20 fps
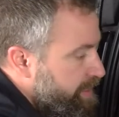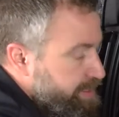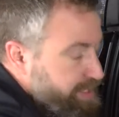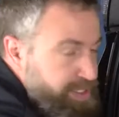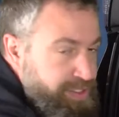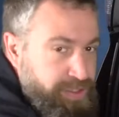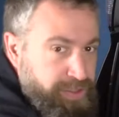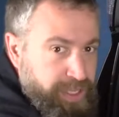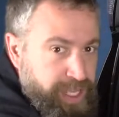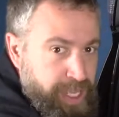
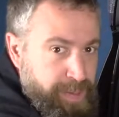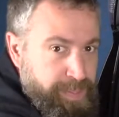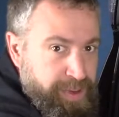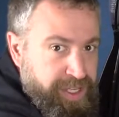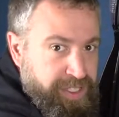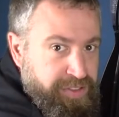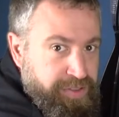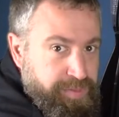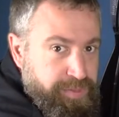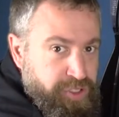This will keep
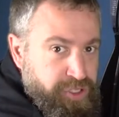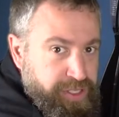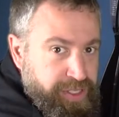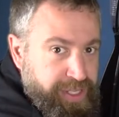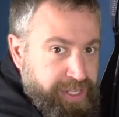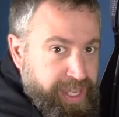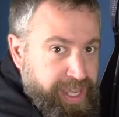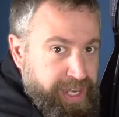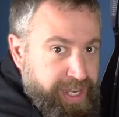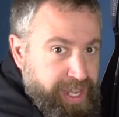us from
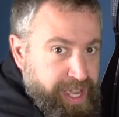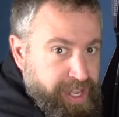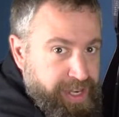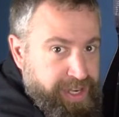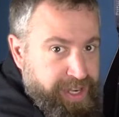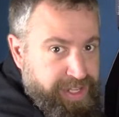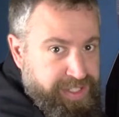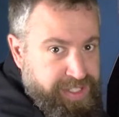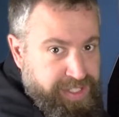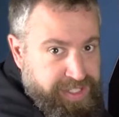drilling any
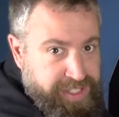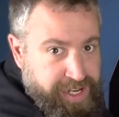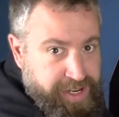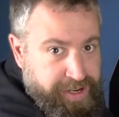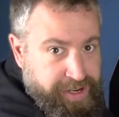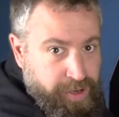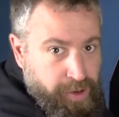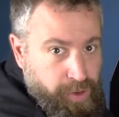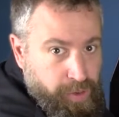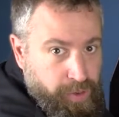
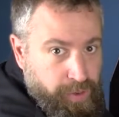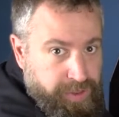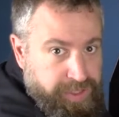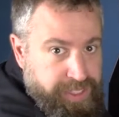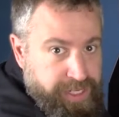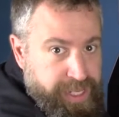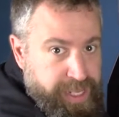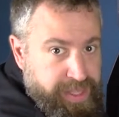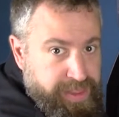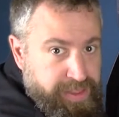unnecessary
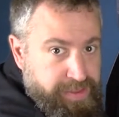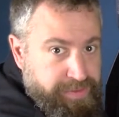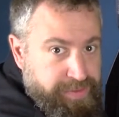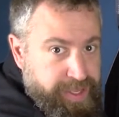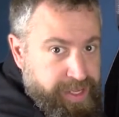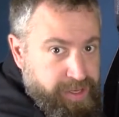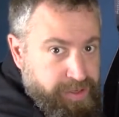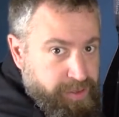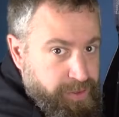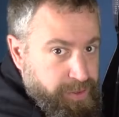holes in the
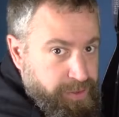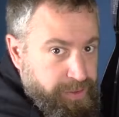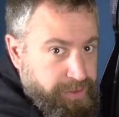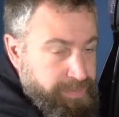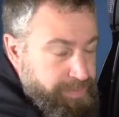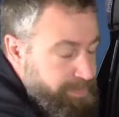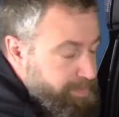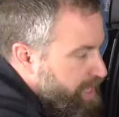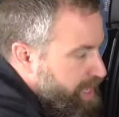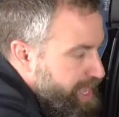
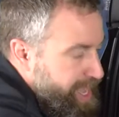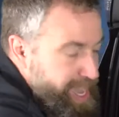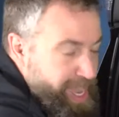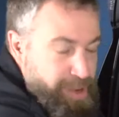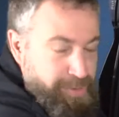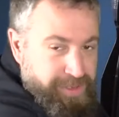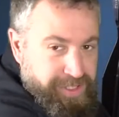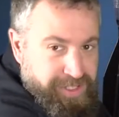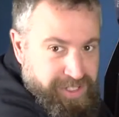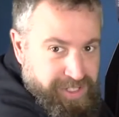vehicle.
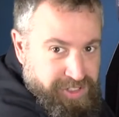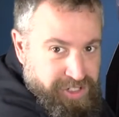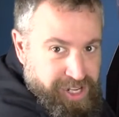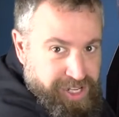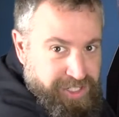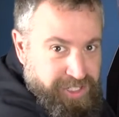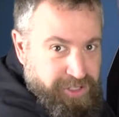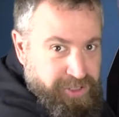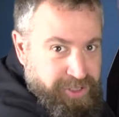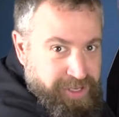I would
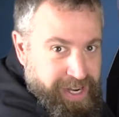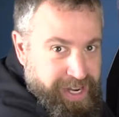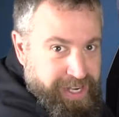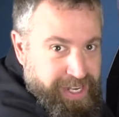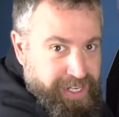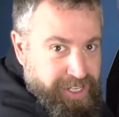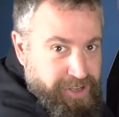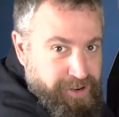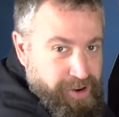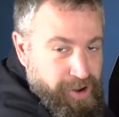suggest
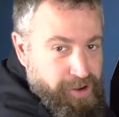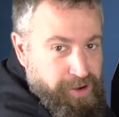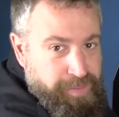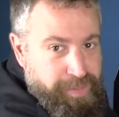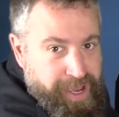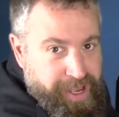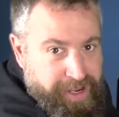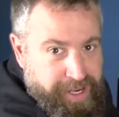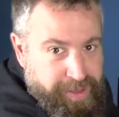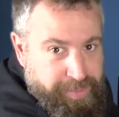creating your own
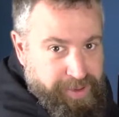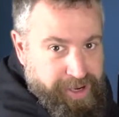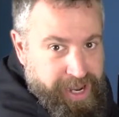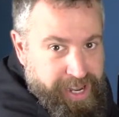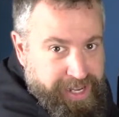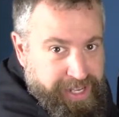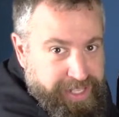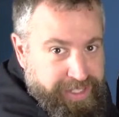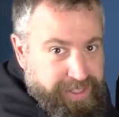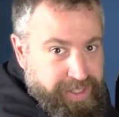mounting
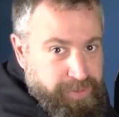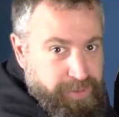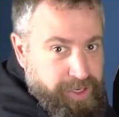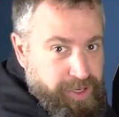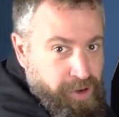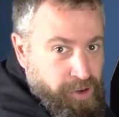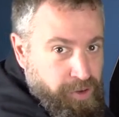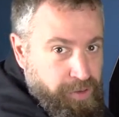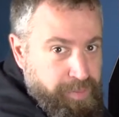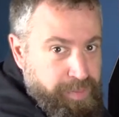bracket that
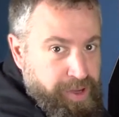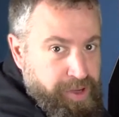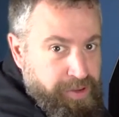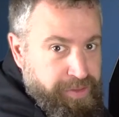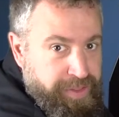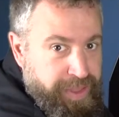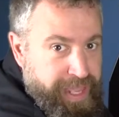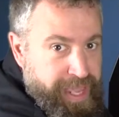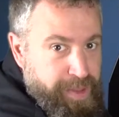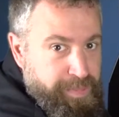would hold
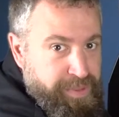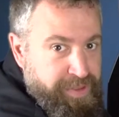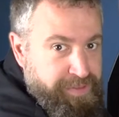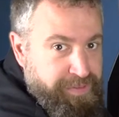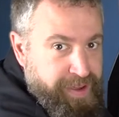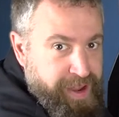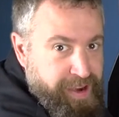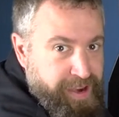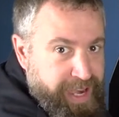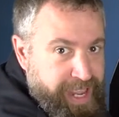both the
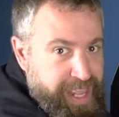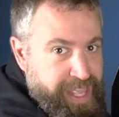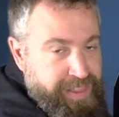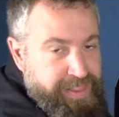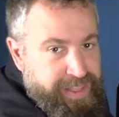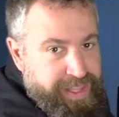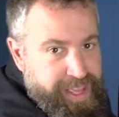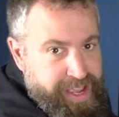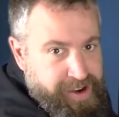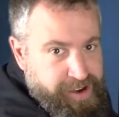amplifier
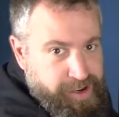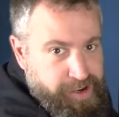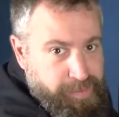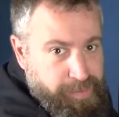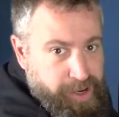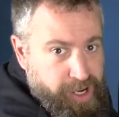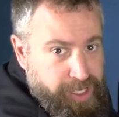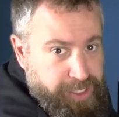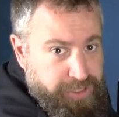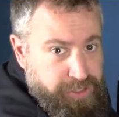and the AR
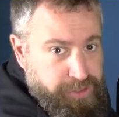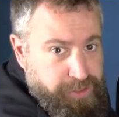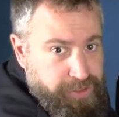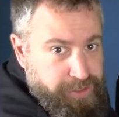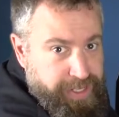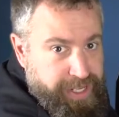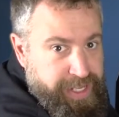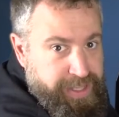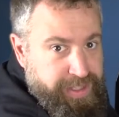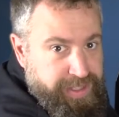
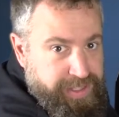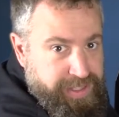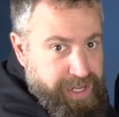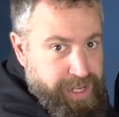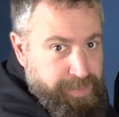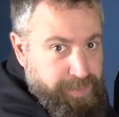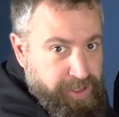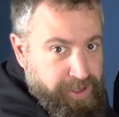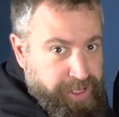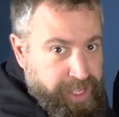module in the
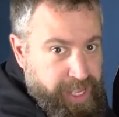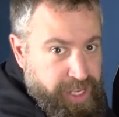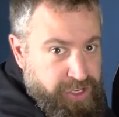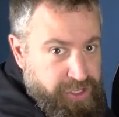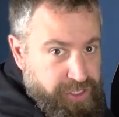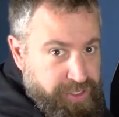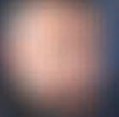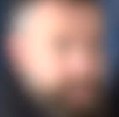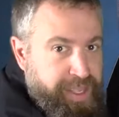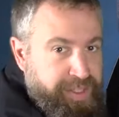same
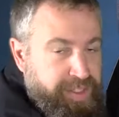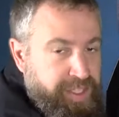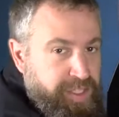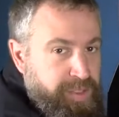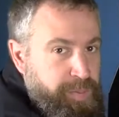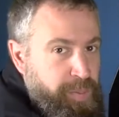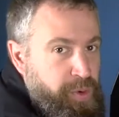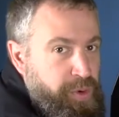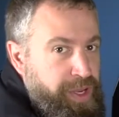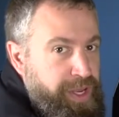location. At
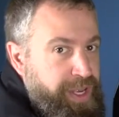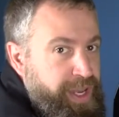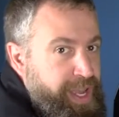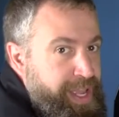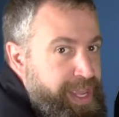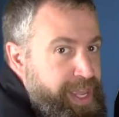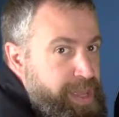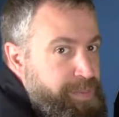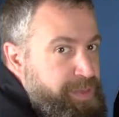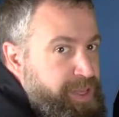this point,
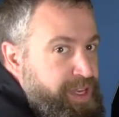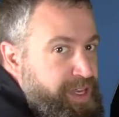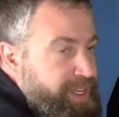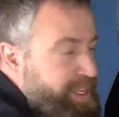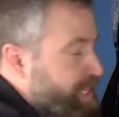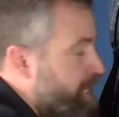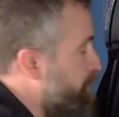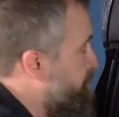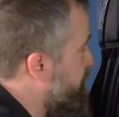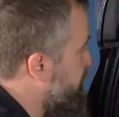I am going to
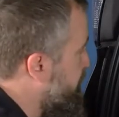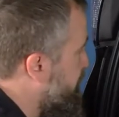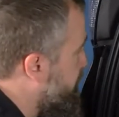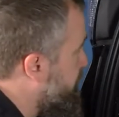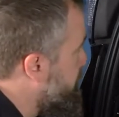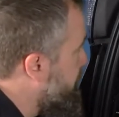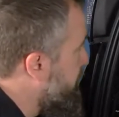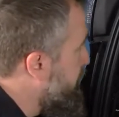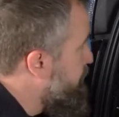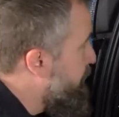keep the
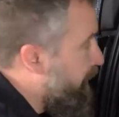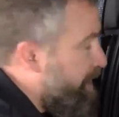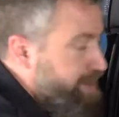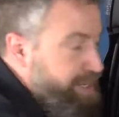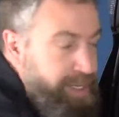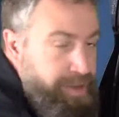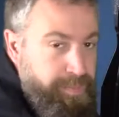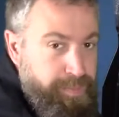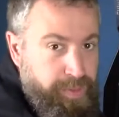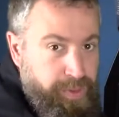3
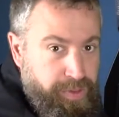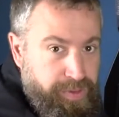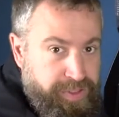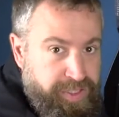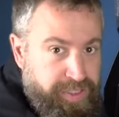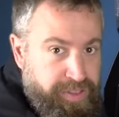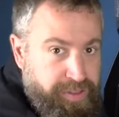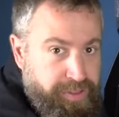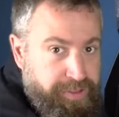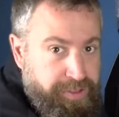mounting
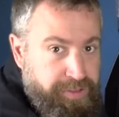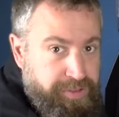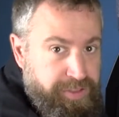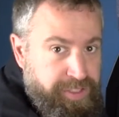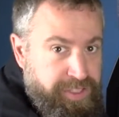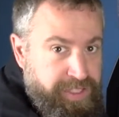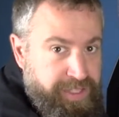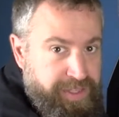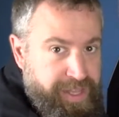bolts loose.